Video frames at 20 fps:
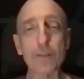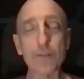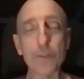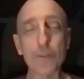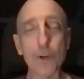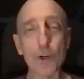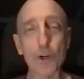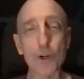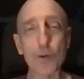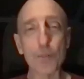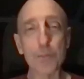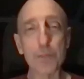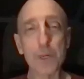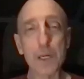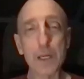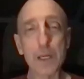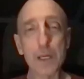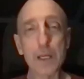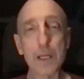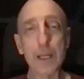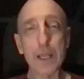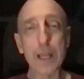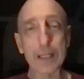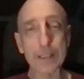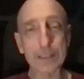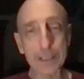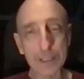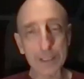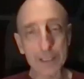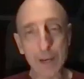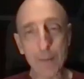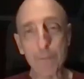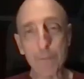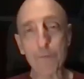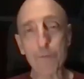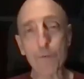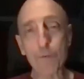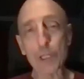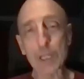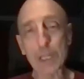in the firm
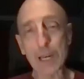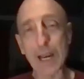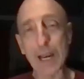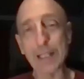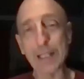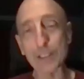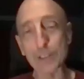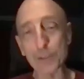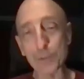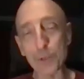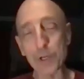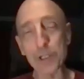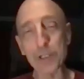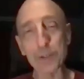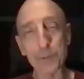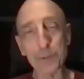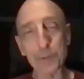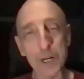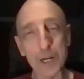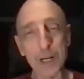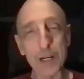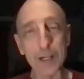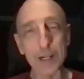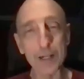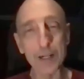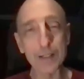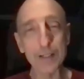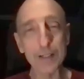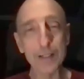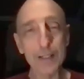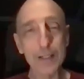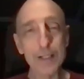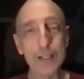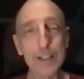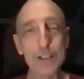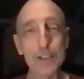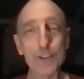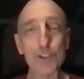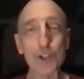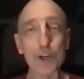except for the guy that's wearing the wire.
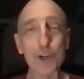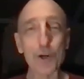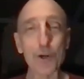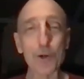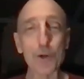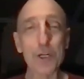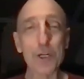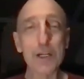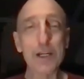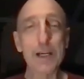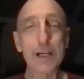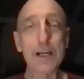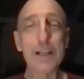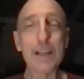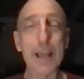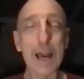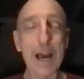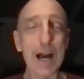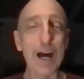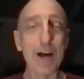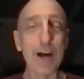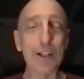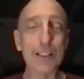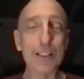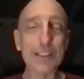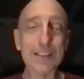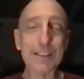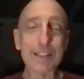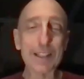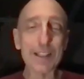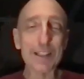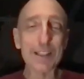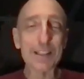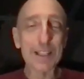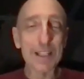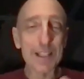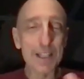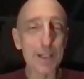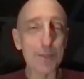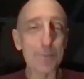So now he's
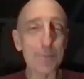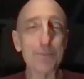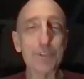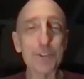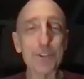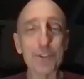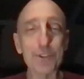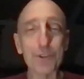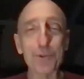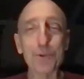telling him to